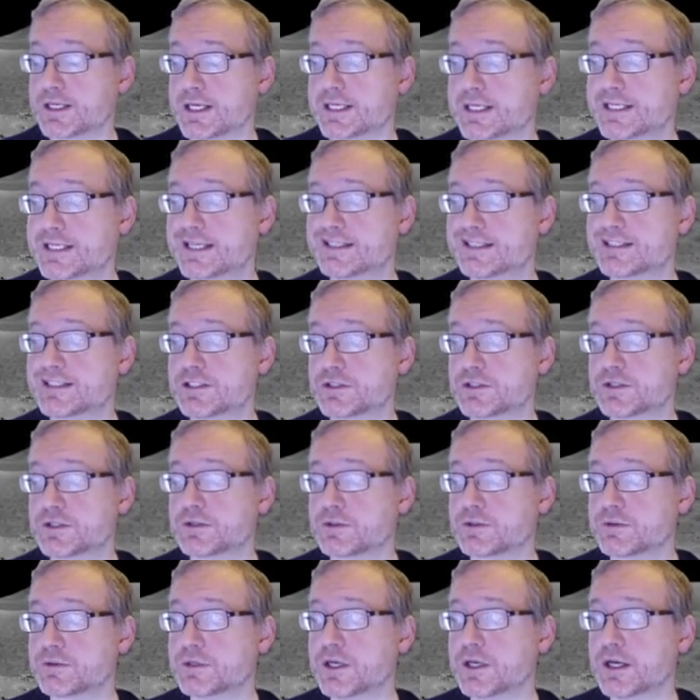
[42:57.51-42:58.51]
It needs
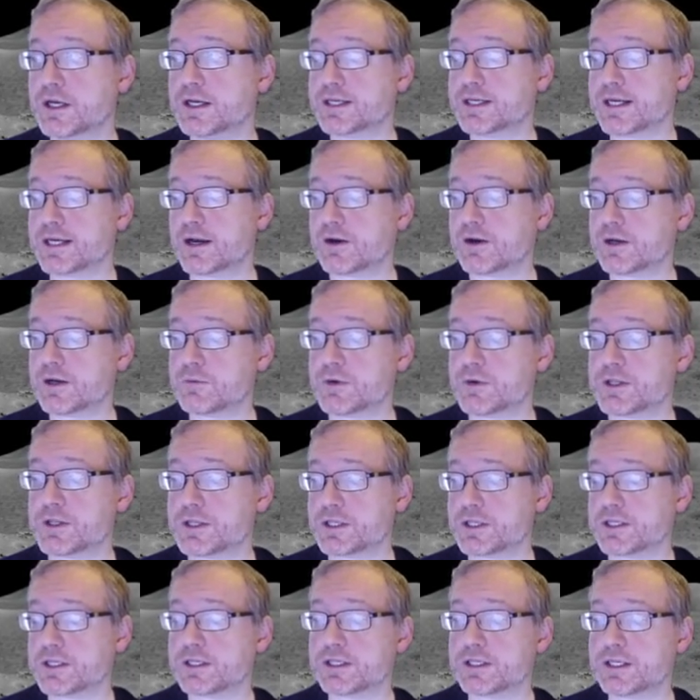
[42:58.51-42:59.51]
to carry with
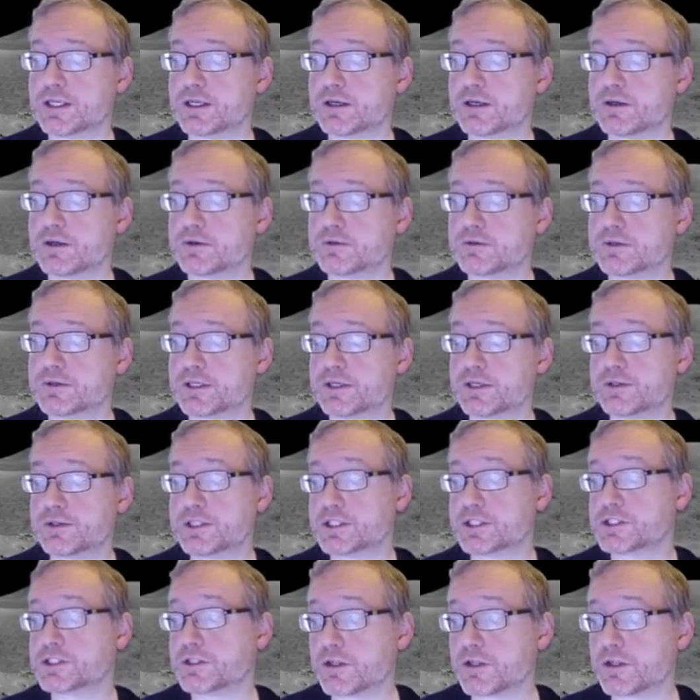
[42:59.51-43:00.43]
it, additional